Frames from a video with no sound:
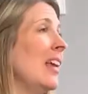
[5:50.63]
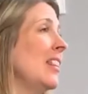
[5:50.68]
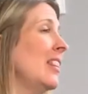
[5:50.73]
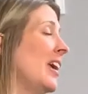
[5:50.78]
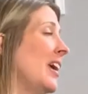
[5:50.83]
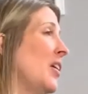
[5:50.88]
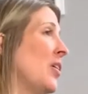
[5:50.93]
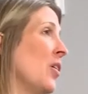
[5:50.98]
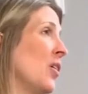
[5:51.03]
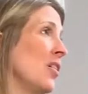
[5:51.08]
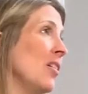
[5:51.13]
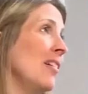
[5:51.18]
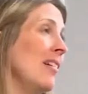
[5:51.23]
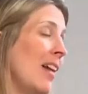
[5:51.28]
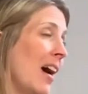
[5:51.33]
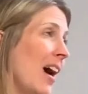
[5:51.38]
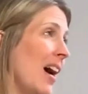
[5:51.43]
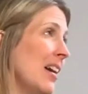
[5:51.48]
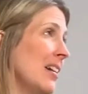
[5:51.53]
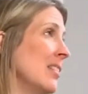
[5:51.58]
they are
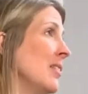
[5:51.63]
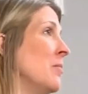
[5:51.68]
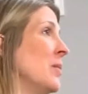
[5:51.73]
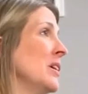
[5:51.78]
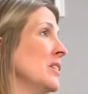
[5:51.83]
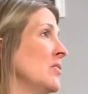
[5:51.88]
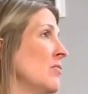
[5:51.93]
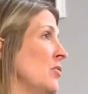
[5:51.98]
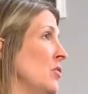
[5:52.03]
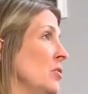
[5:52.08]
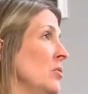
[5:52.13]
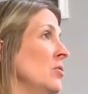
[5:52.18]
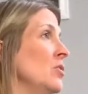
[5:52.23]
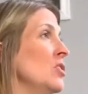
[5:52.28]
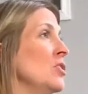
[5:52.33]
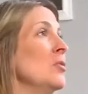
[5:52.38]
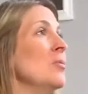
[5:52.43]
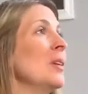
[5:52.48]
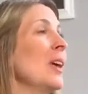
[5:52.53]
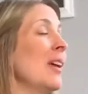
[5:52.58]
not the best foods
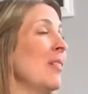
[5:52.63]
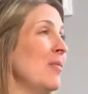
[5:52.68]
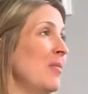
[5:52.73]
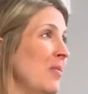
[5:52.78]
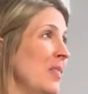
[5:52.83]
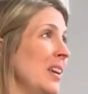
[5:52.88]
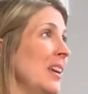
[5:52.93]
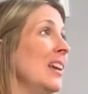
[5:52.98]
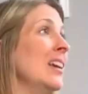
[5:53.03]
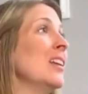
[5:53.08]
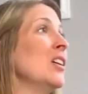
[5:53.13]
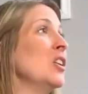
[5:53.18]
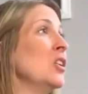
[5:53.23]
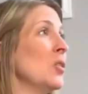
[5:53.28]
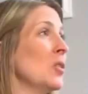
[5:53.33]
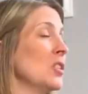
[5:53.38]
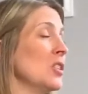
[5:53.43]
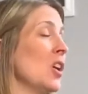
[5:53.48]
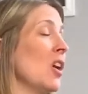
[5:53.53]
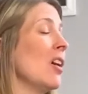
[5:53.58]
you can feed
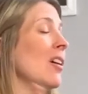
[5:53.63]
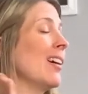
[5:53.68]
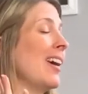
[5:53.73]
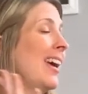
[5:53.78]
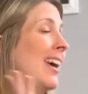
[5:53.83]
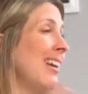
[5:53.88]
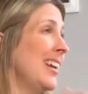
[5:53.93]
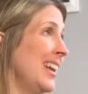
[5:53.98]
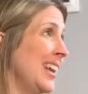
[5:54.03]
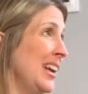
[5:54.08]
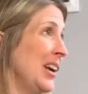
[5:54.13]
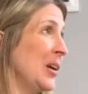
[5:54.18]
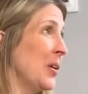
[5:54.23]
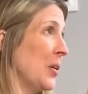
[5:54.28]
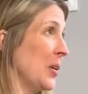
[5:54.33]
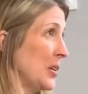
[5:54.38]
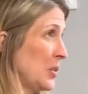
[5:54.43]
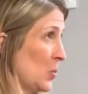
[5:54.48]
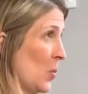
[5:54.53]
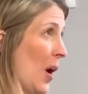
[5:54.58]
your dog, and here
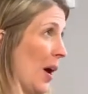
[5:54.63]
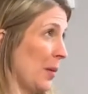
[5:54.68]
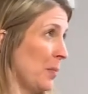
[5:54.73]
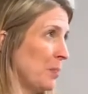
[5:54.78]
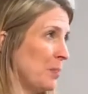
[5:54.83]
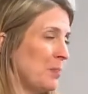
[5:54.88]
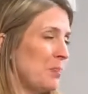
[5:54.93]
is why.